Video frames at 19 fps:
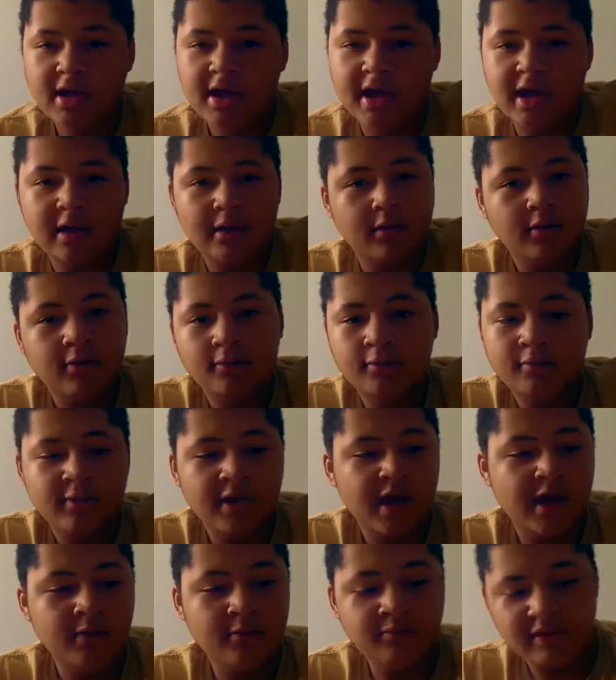and
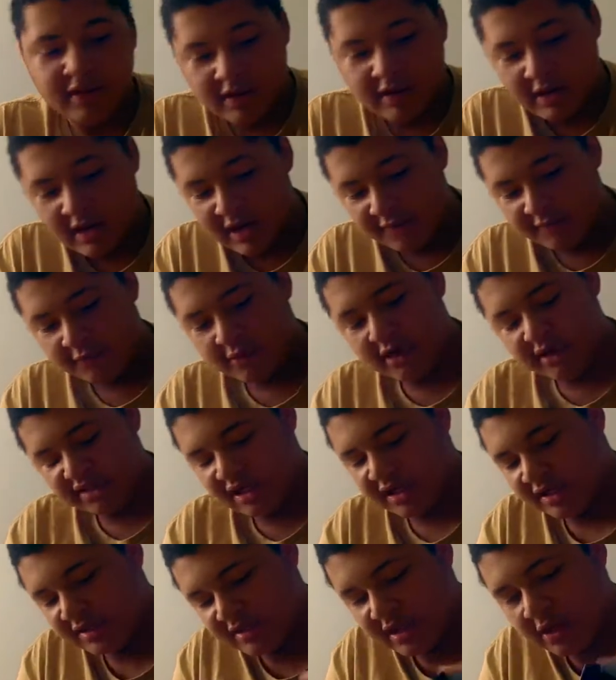they, as far as I
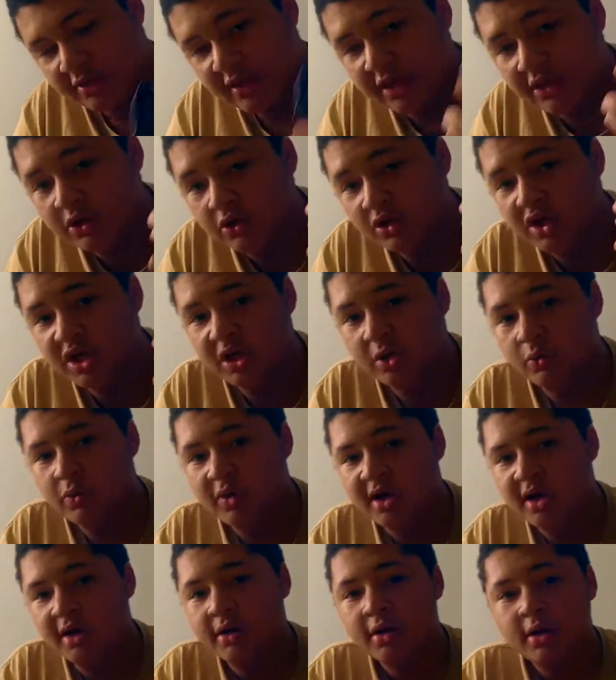can tell, they do good
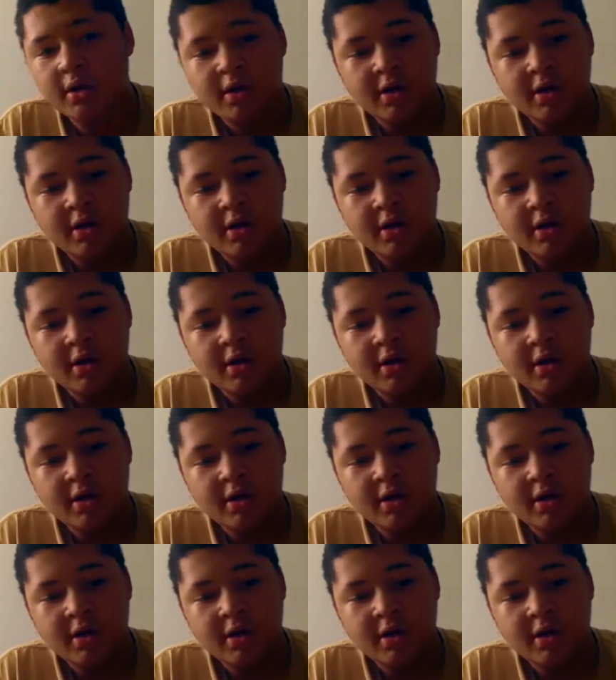work.